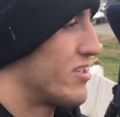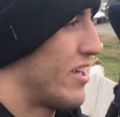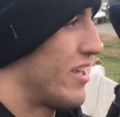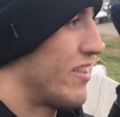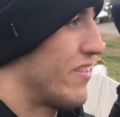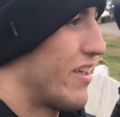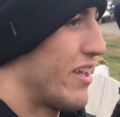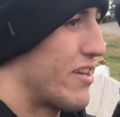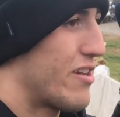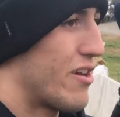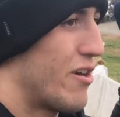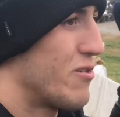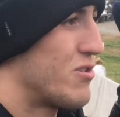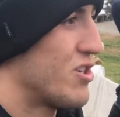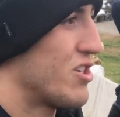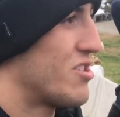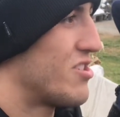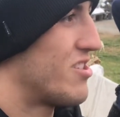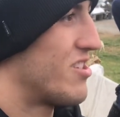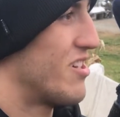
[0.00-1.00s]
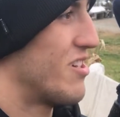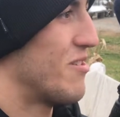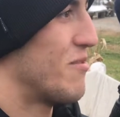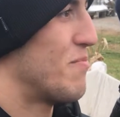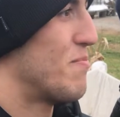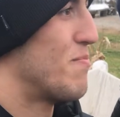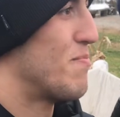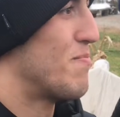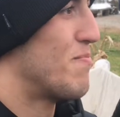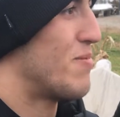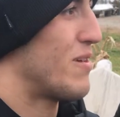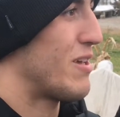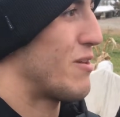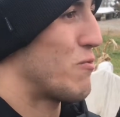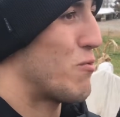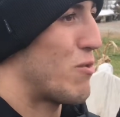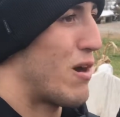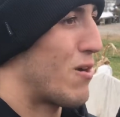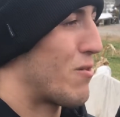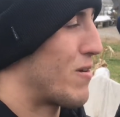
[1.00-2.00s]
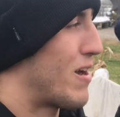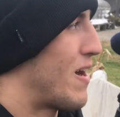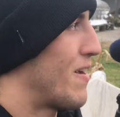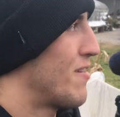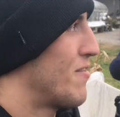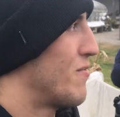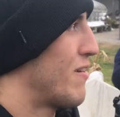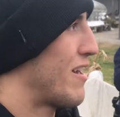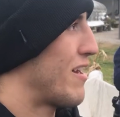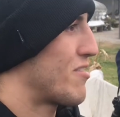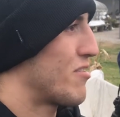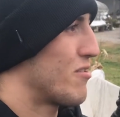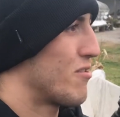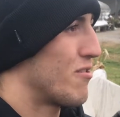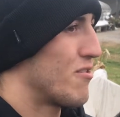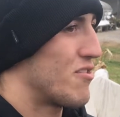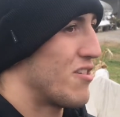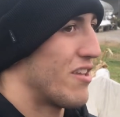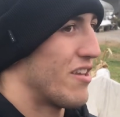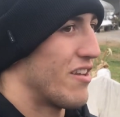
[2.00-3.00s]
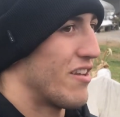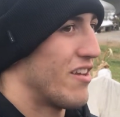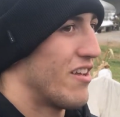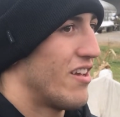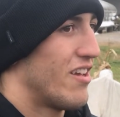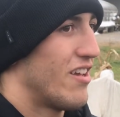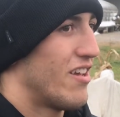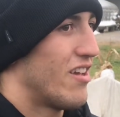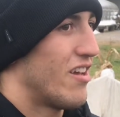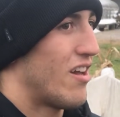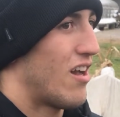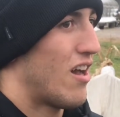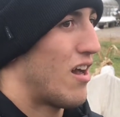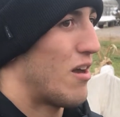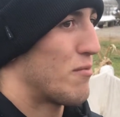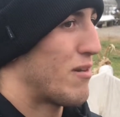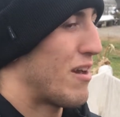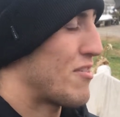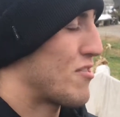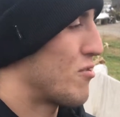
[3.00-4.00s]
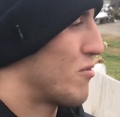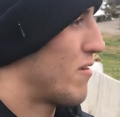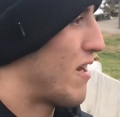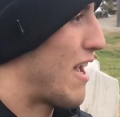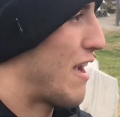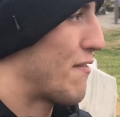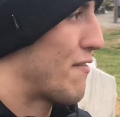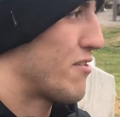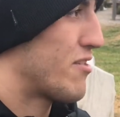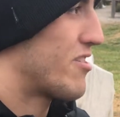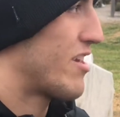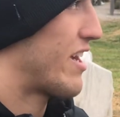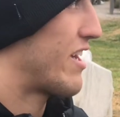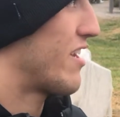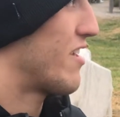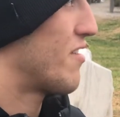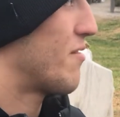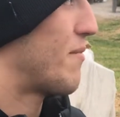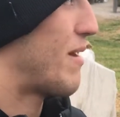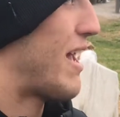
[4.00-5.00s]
They, they coach us to be well-rounded wrestlers and uh, wrestle every second of the